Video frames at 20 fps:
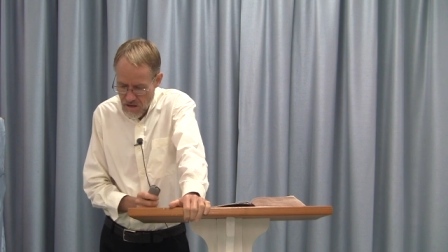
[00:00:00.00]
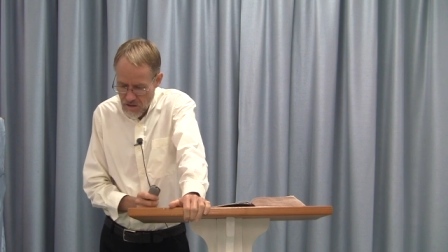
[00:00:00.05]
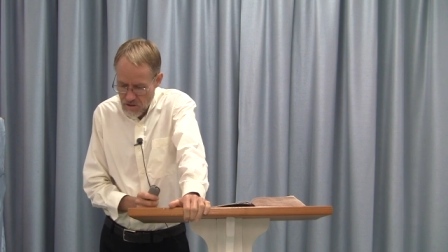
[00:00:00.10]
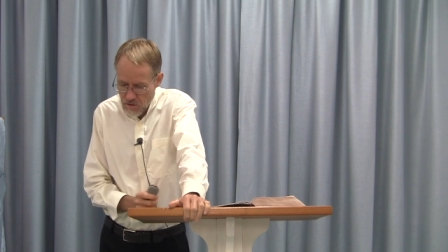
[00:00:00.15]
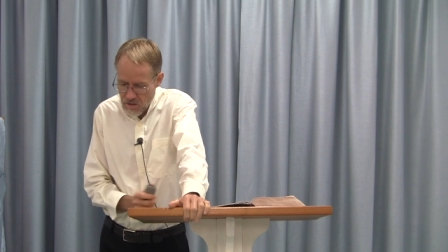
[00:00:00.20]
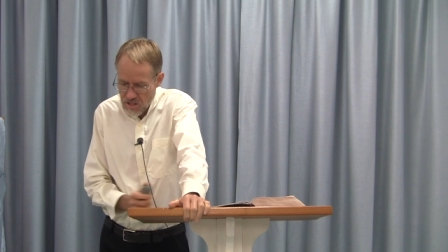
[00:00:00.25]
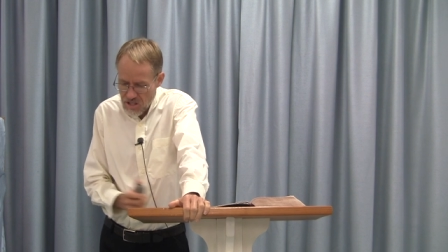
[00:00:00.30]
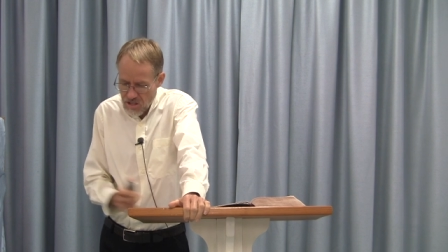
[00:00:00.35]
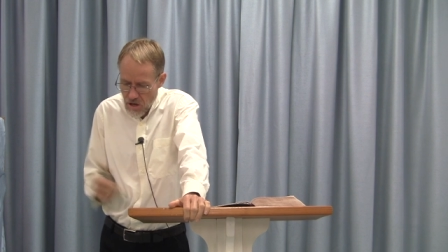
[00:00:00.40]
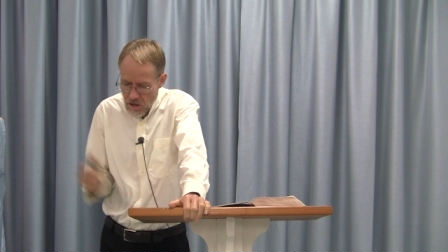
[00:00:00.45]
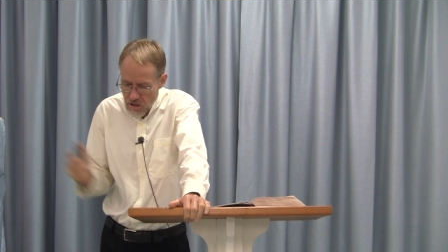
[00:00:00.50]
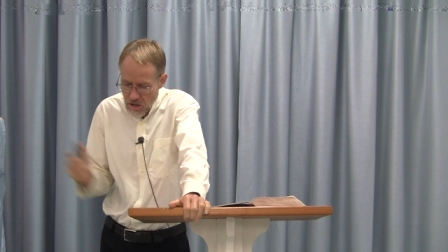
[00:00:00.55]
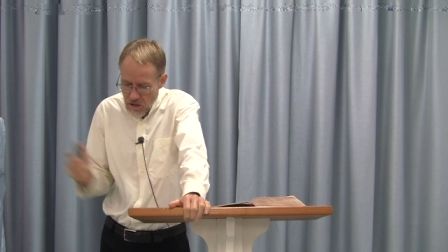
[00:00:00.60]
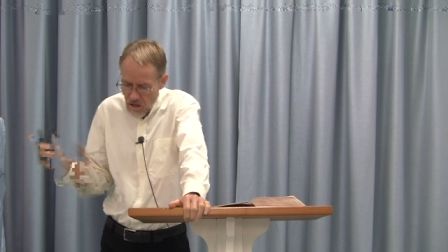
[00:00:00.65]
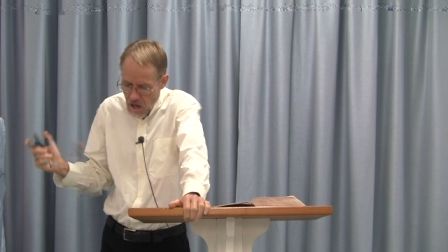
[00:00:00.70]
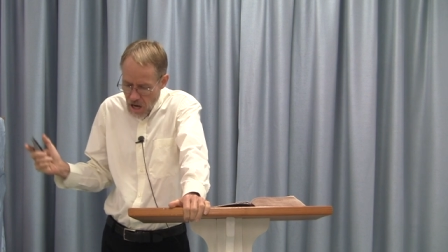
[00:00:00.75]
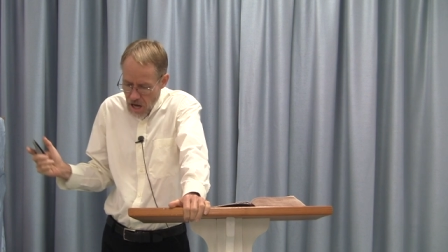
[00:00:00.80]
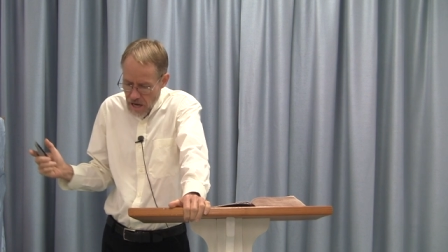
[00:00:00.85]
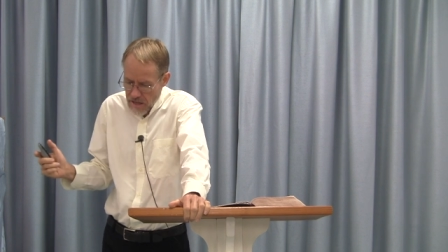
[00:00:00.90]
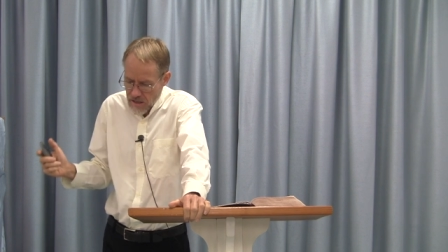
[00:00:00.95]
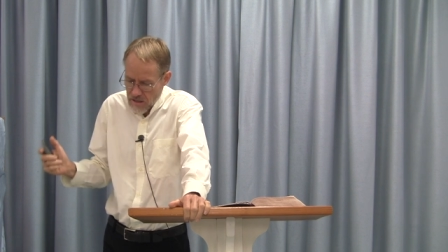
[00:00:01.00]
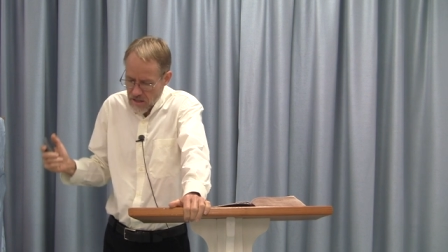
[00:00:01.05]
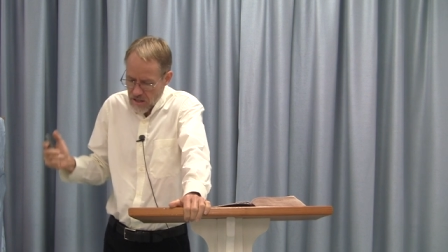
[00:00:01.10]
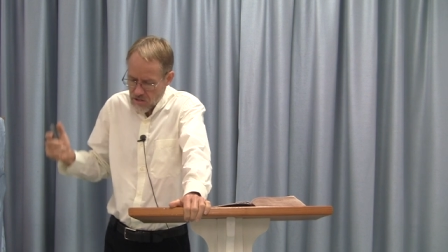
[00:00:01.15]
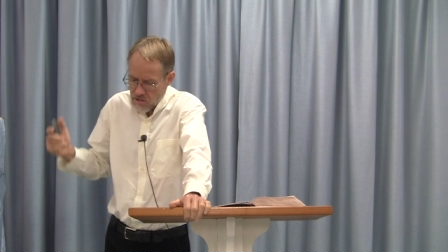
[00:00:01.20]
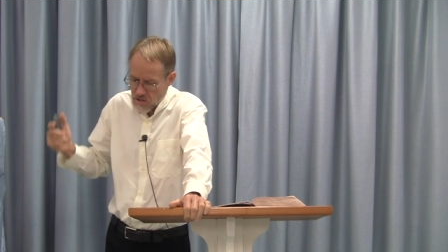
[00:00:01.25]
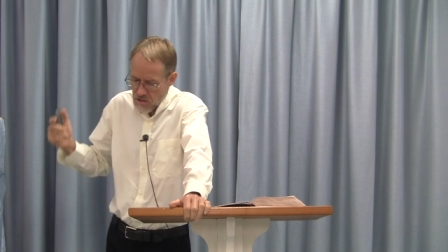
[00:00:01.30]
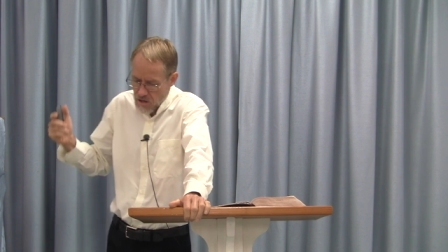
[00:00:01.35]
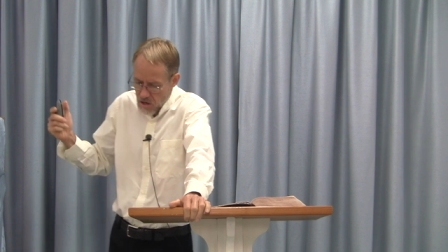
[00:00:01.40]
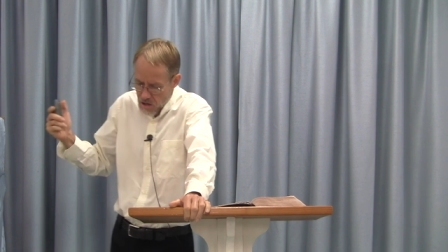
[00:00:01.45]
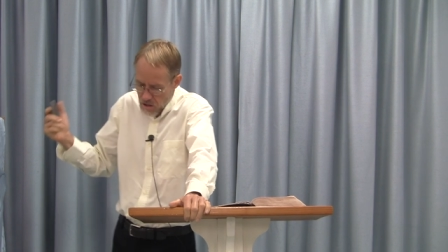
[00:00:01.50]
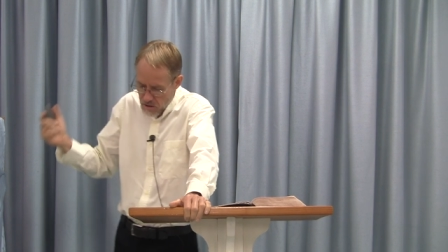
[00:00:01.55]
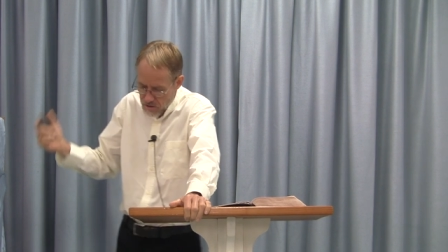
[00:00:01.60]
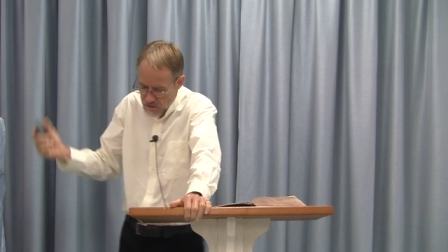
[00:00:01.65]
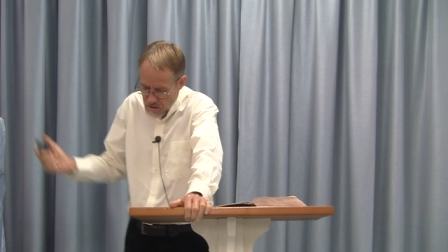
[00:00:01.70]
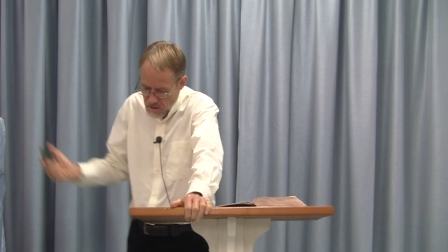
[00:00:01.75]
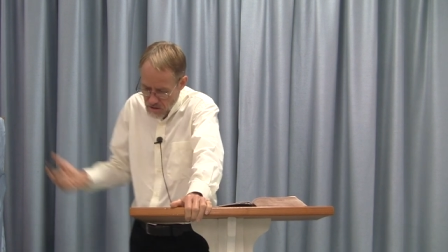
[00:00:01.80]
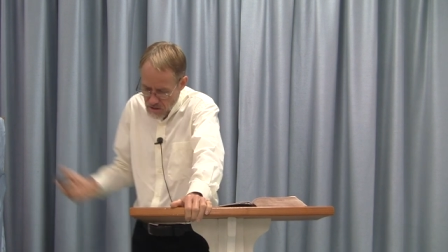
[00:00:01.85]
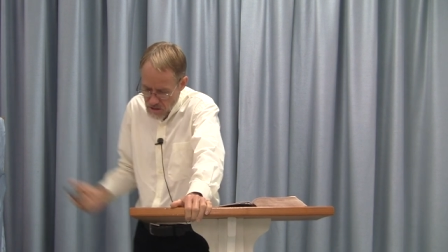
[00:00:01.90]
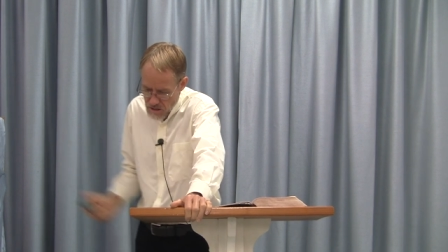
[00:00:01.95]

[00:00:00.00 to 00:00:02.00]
So he's called a lion, he's called